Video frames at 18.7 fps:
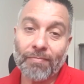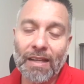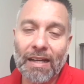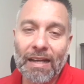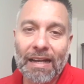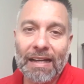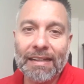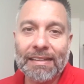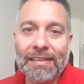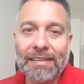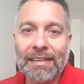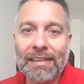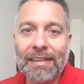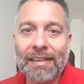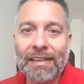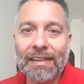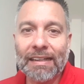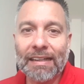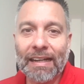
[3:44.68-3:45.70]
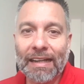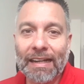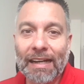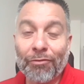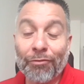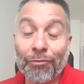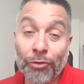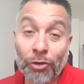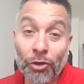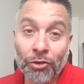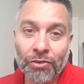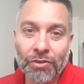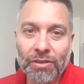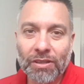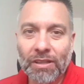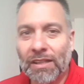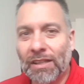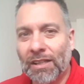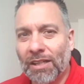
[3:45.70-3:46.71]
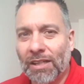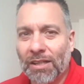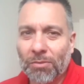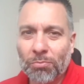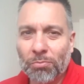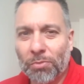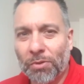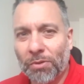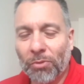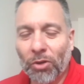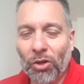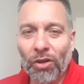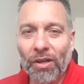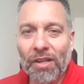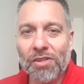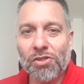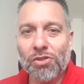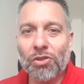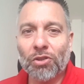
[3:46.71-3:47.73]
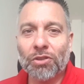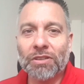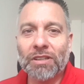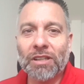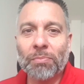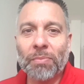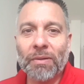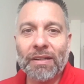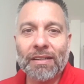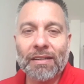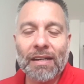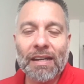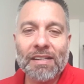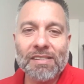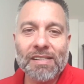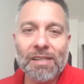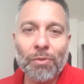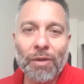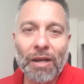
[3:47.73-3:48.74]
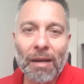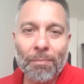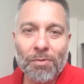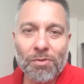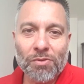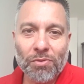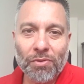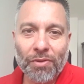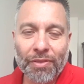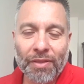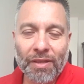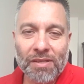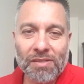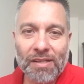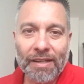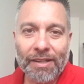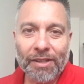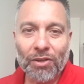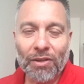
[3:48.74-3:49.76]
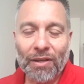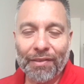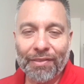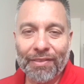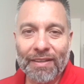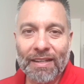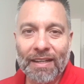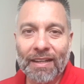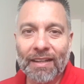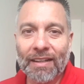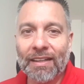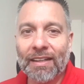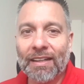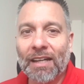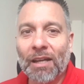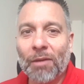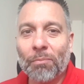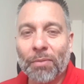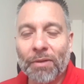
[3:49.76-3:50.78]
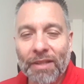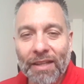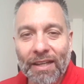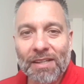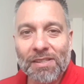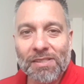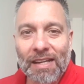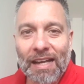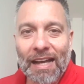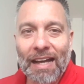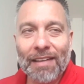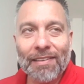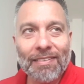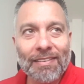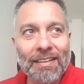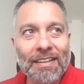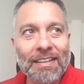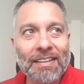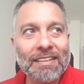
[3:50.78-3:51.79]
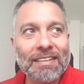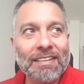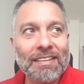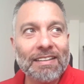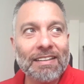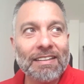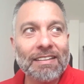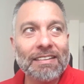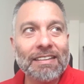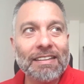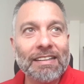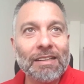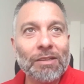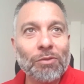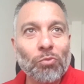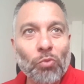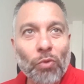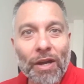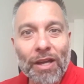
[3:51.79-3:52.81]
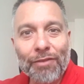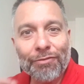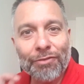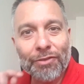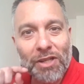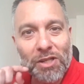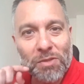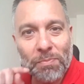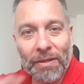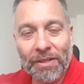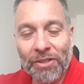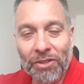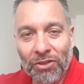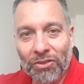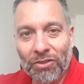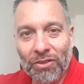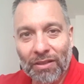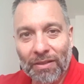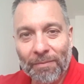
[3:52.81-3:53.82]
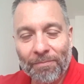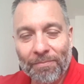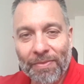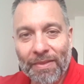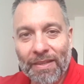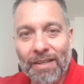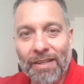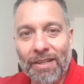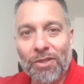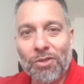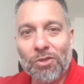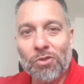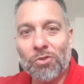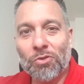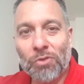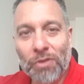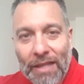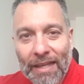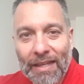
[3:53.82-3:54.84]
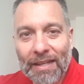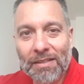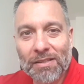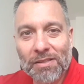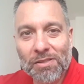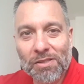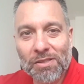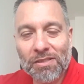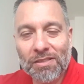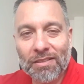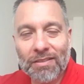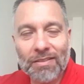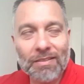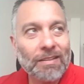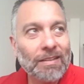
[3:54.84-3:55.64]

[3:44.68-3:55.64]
and up front, we more or less sorted, but let's see what happens with Sergio García. But yes, I think the way for Espanyol to get us